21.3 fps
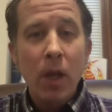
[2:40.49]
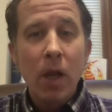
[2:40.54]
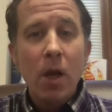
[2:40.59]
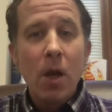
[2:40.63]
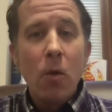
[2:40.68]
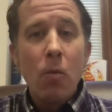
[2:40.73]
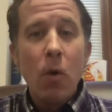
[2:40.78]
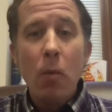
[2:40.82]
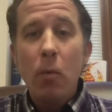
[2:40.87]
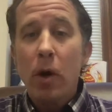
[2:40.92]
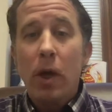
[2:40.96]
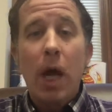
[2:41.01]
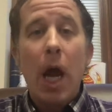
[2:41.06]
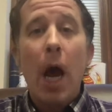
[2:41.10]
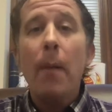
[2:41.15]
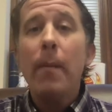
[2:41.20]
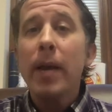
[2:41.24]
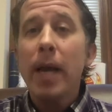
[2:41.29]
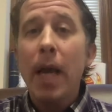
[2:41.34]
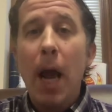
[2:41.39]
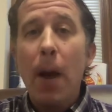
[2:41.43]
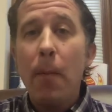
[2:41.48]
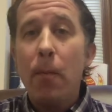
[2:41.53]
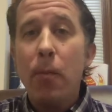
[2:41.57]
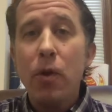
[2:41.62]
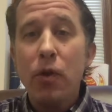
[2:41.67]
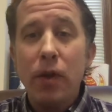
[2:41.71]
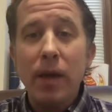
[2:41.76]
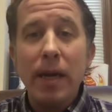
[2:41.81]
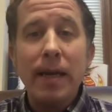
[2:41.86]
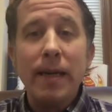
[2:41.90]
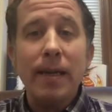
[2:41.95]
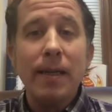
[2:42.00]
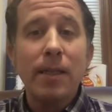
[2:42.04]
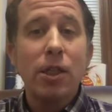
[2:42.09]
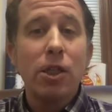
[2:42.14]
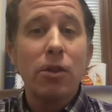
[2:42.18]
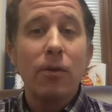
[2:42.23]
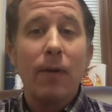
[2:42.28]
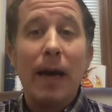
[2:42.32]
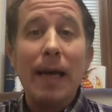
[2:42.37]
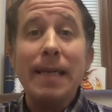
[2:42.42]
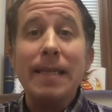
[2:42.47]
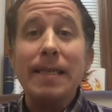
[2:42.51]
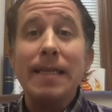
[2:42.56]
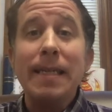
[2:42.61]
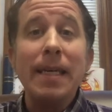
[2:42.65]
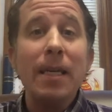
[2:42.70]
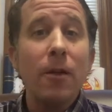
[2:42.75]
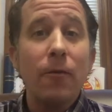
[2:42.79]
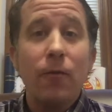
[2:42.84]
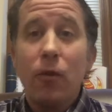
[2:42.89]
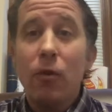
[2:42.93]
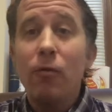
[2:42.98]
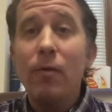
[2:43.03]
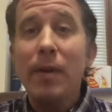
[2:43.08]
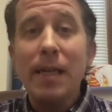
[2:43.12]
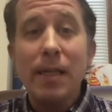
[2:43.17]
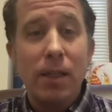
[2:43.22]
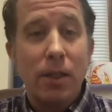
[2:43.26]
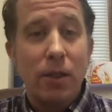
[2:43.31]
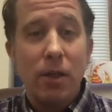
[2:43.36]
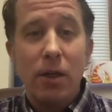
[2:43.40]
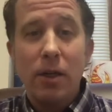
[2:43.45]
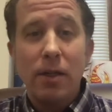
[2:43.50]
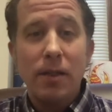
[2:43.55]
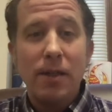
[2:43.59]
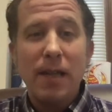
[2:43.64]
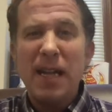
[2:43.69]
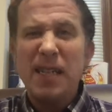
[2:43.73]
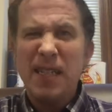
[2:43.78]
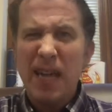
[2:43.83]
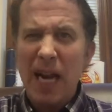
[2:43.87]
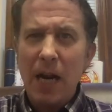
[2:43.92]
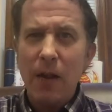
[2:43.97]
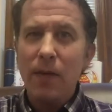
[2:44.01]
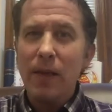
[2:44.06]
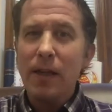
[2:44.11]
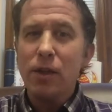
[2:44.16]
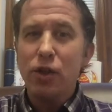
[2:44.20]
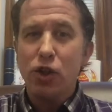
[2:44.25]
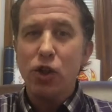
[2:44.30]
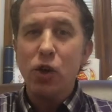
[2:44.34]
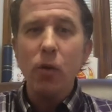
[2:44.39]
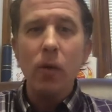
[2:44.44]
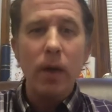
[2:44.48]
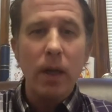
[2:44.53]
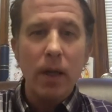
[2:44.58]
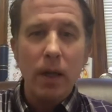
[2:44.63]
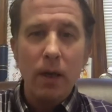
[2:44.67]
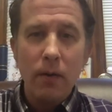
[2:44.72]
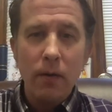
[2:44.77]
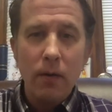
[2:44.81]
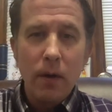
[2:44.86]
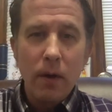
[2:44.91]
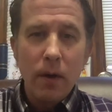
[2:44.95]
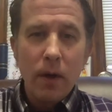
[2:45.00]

When we're coming up with the initial idea for research, that's kind of the intuitive.